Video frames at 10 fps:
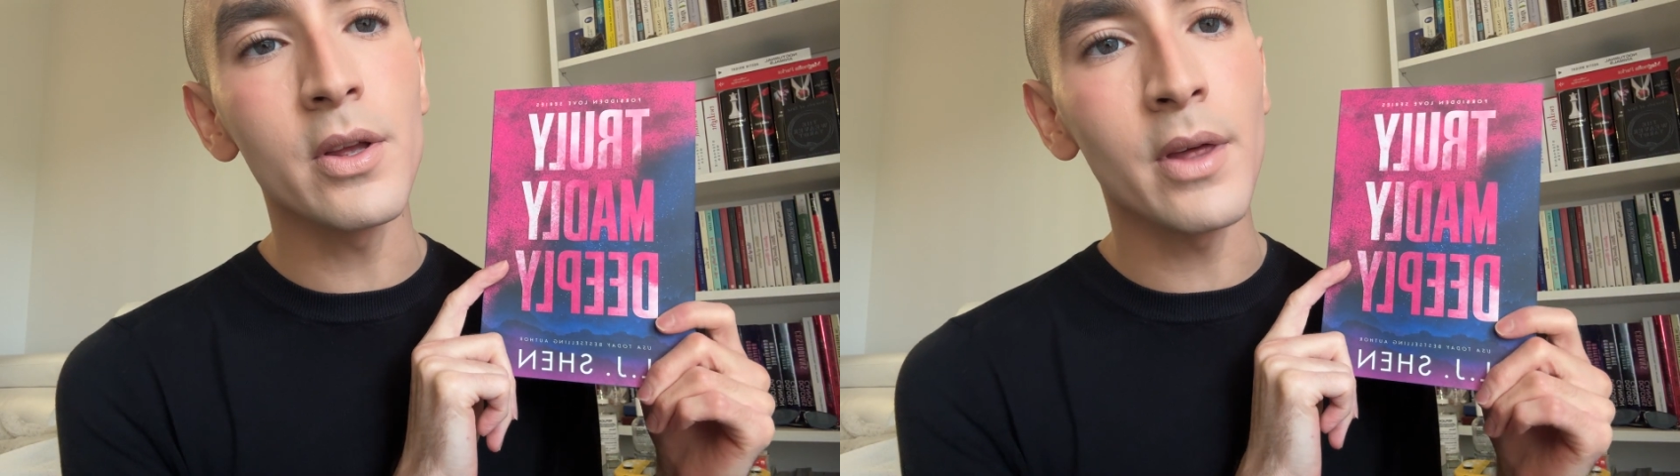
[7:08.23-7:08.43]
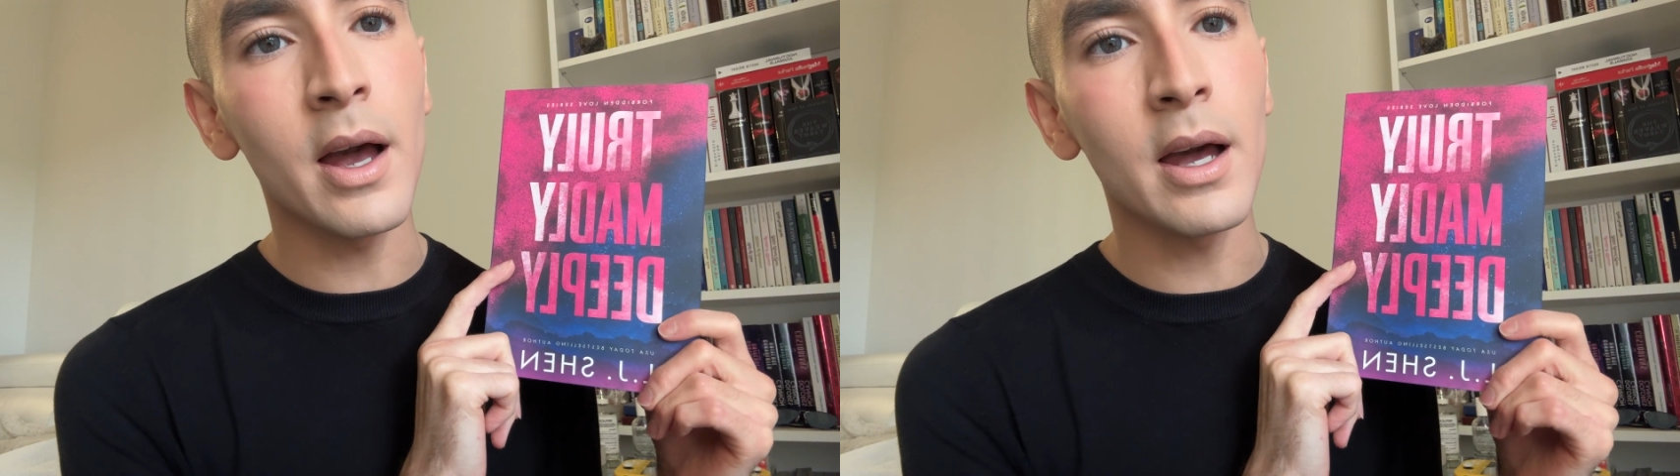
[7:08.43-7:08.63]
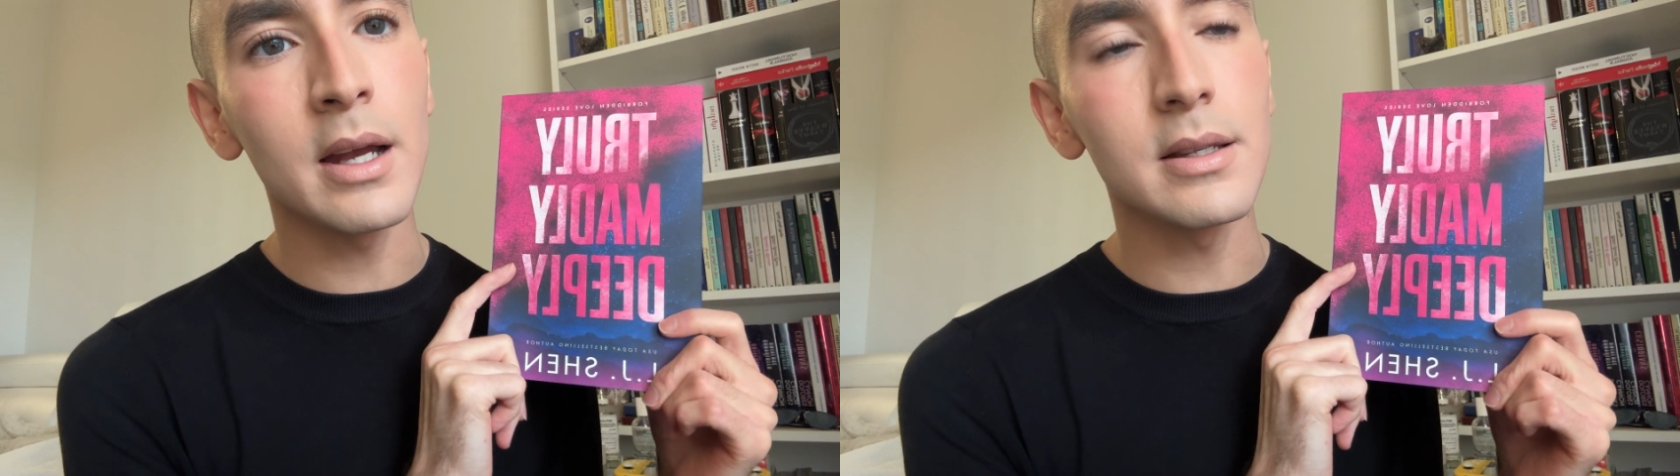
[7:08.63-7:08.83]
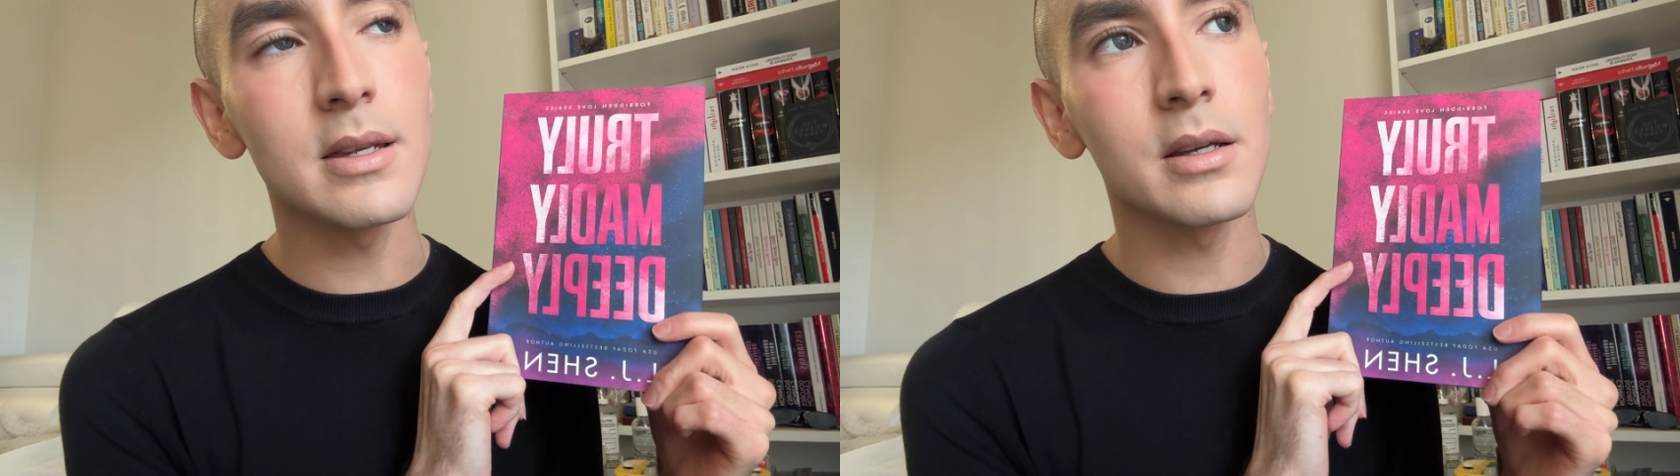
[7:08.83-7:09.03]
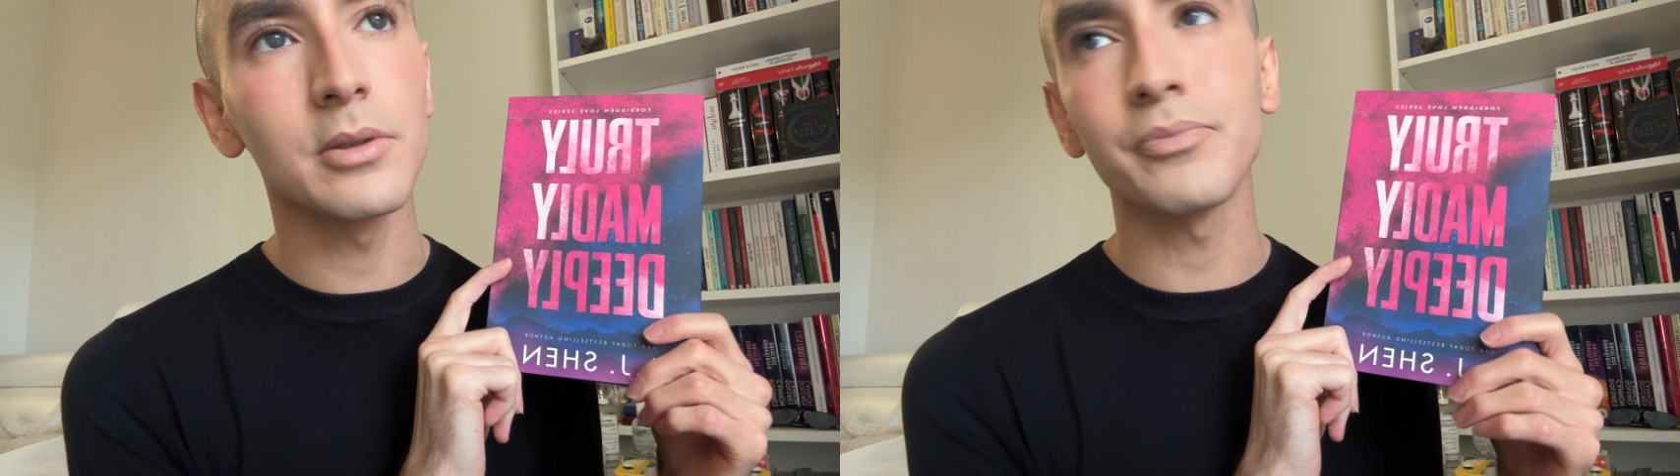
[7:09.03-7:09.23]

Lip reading: that